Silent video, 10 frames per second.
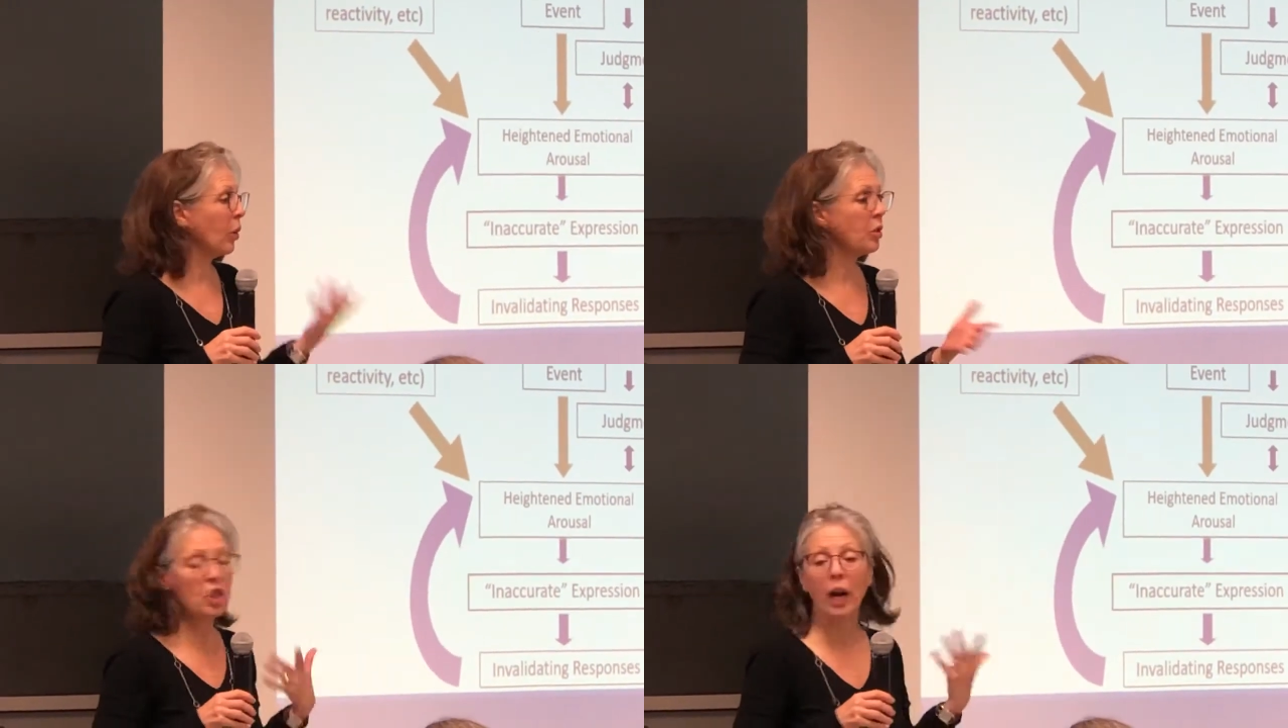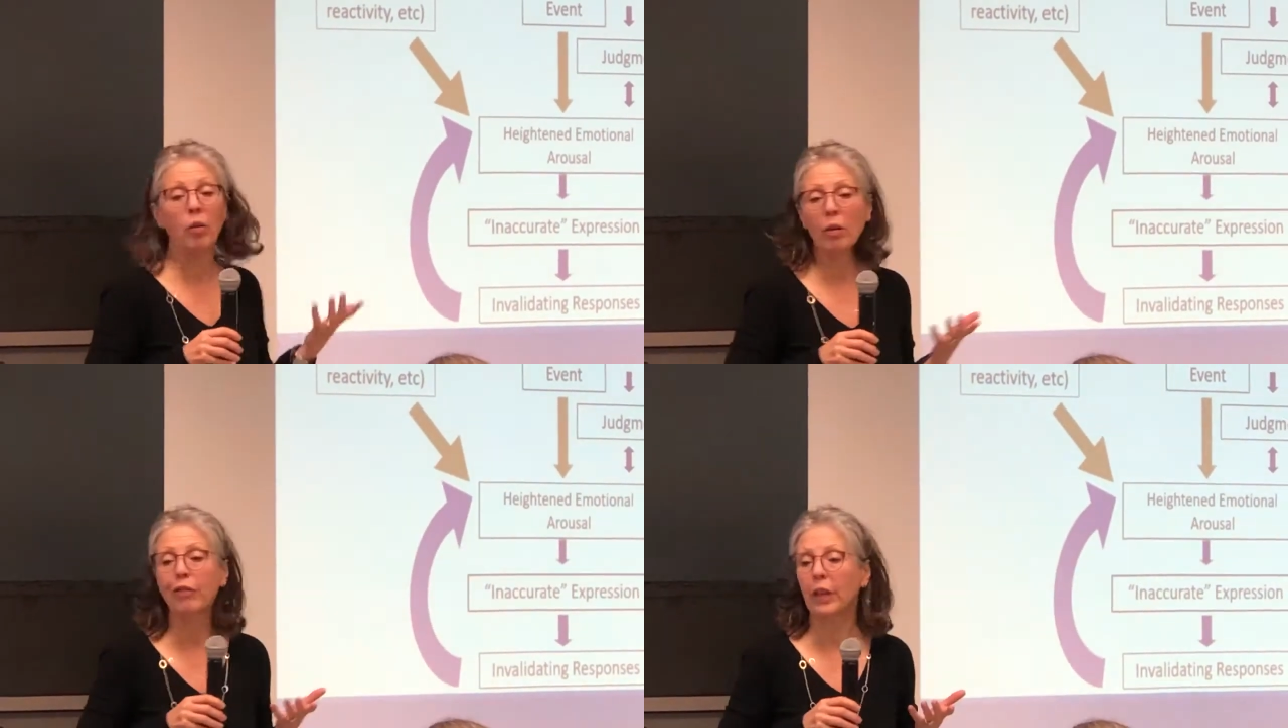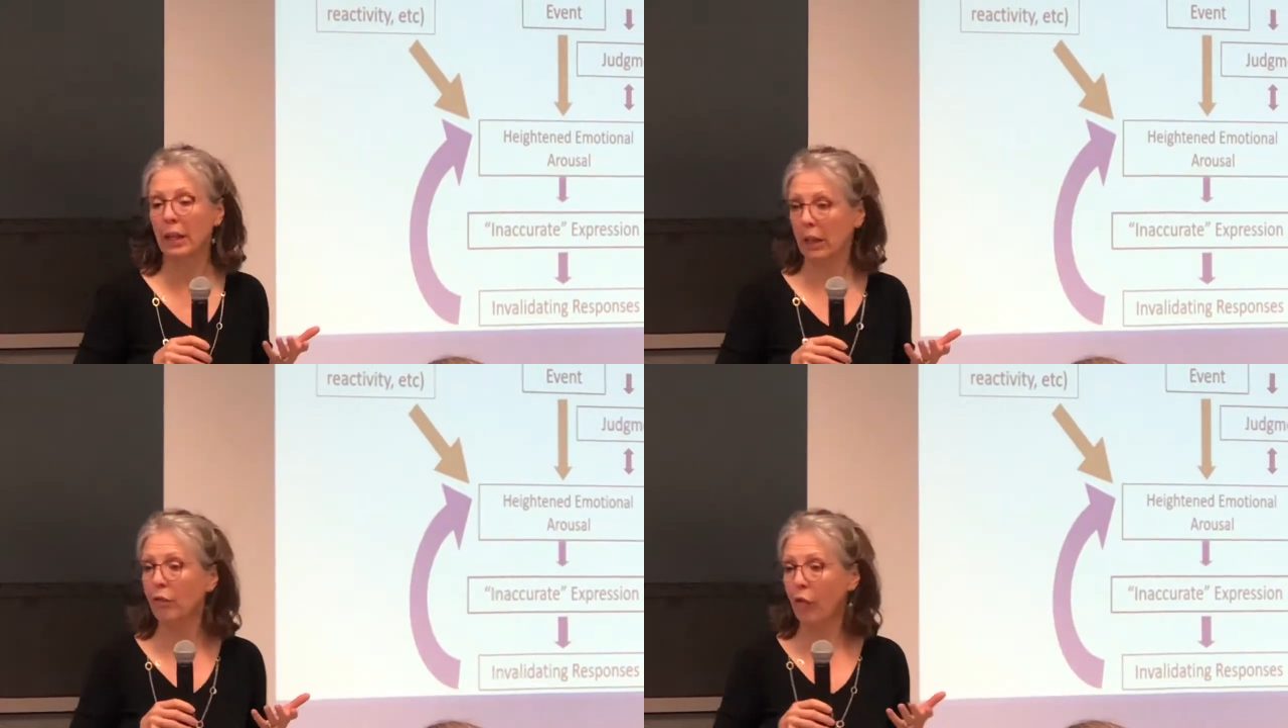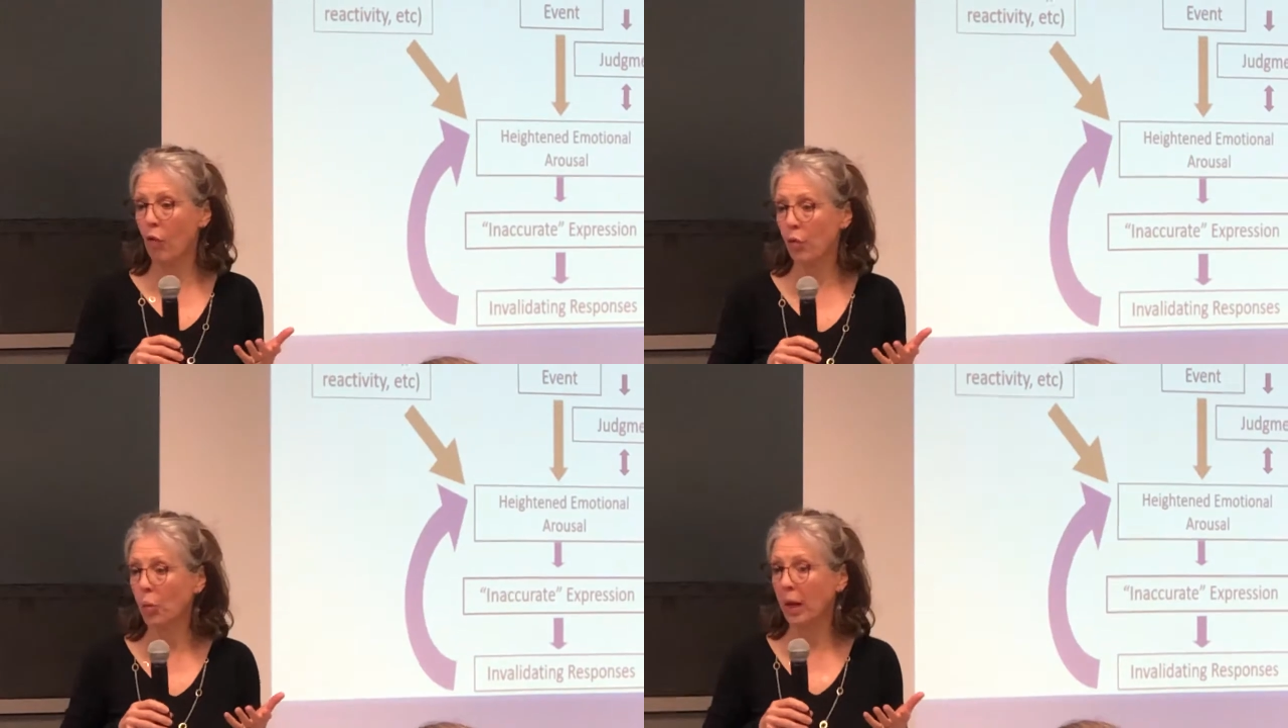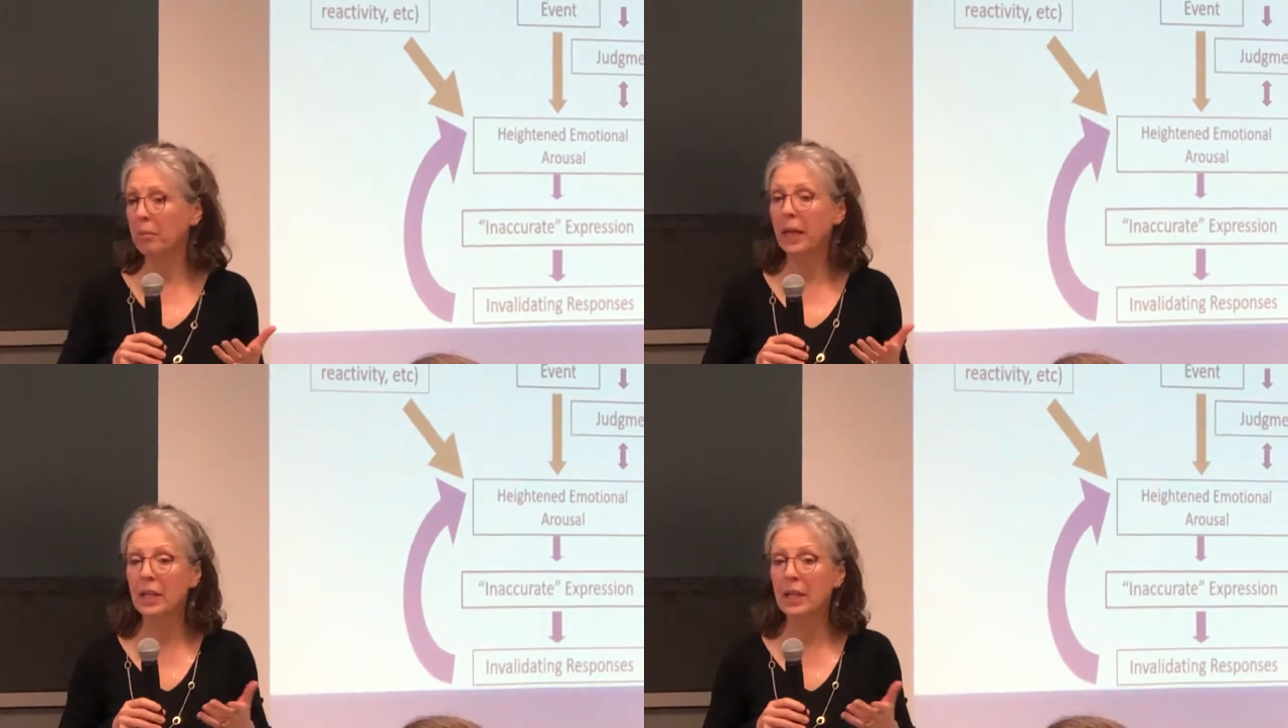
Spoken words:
her general feeling of overwhelm,